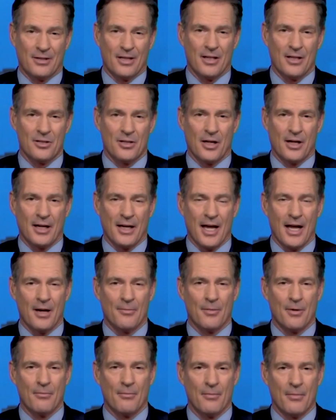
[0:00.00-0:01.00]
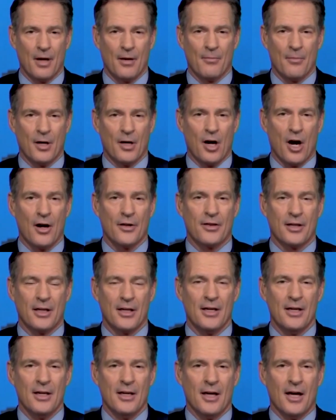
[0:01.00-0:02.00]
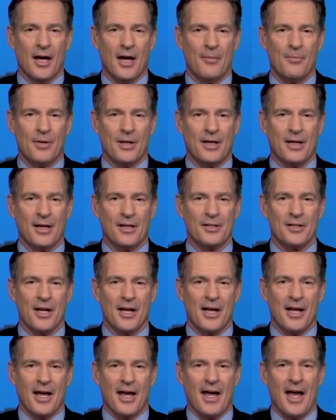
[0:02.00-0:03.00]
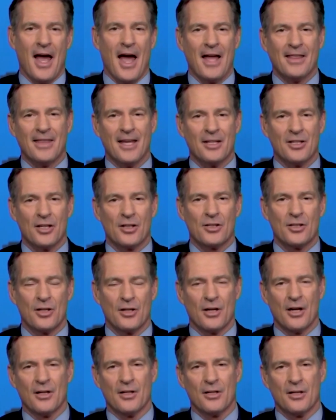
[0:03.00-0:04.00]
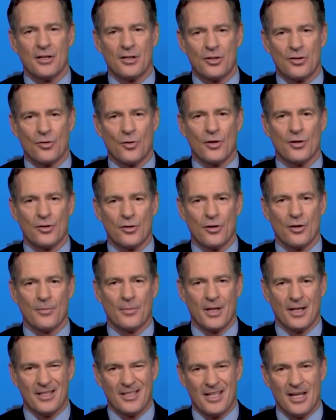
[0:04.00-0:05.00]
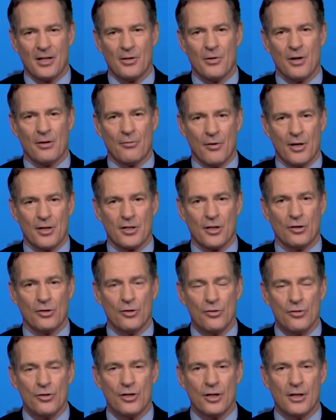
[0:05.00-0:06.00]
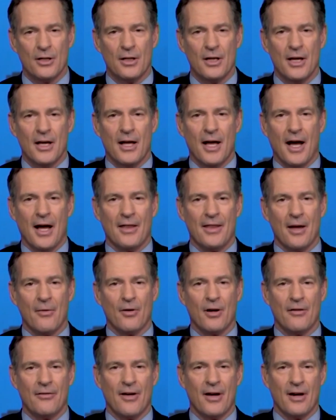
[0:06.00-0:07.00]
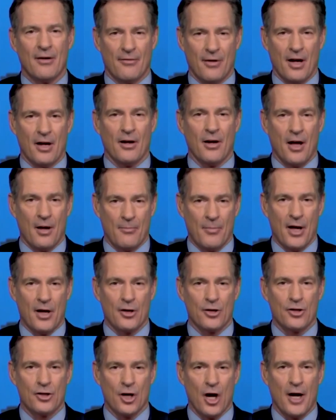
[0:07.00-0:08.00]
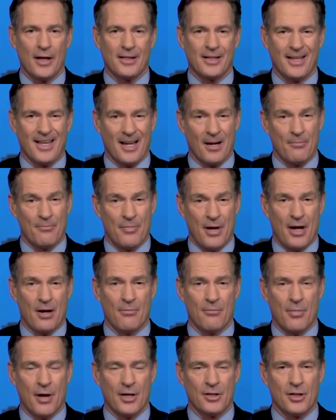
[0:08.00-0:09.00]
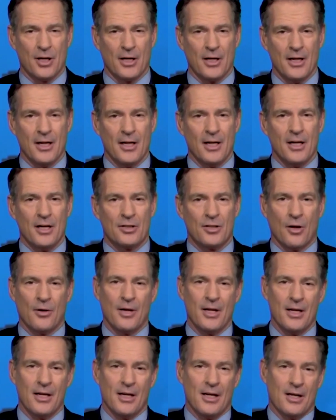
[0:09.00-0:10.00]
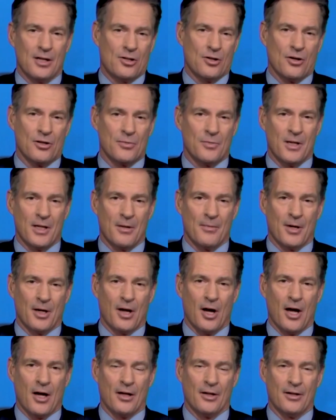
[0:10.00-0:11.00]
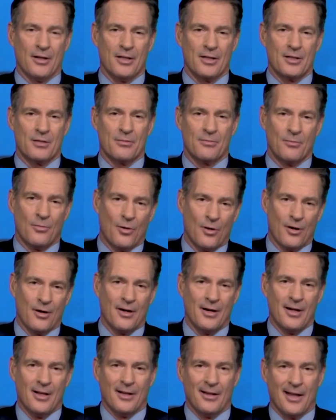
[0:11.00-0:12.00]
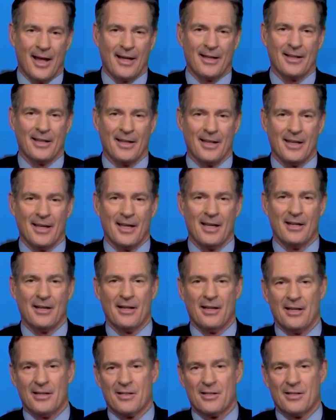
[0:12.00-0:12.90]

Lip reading: think he's going to get it, but McCarthy, because had they just did a short-term continuing resolution, they would have had a better shot to get a better budget. So it shows me that McConnell is more likely and